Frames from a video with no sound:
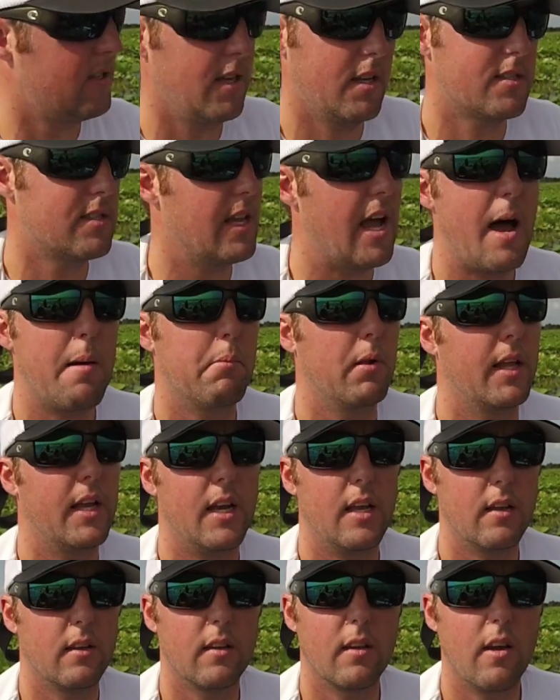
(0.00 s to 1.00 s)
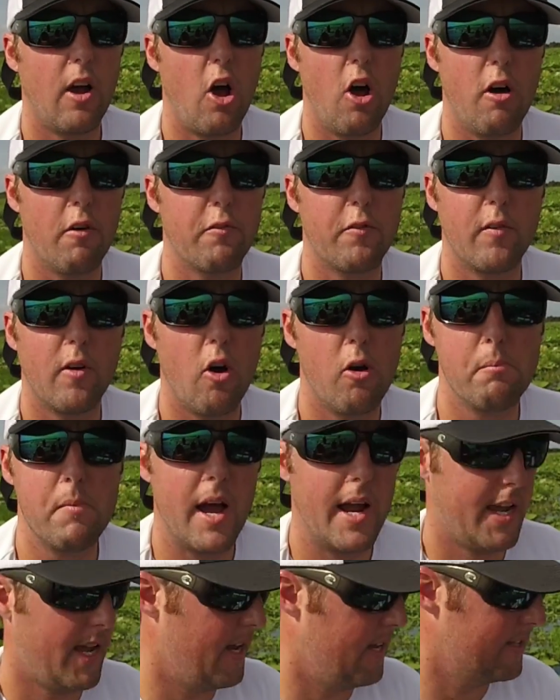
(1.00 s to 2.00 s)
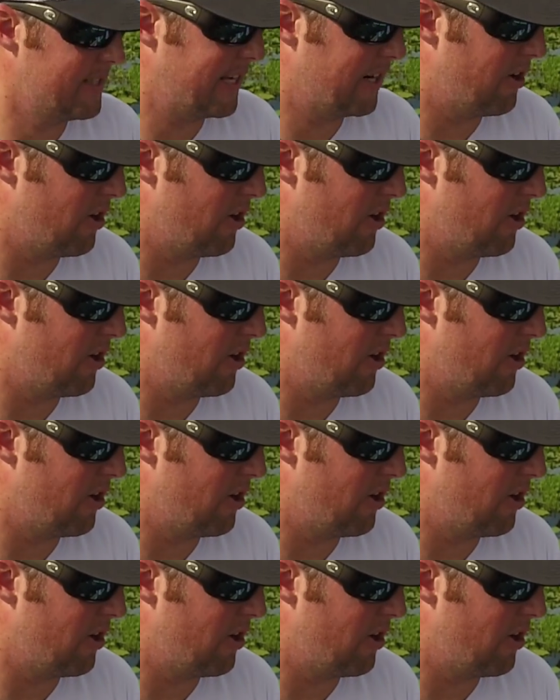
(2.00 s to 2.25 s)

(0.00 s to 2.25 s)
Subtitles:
is not bleeding off on my hands at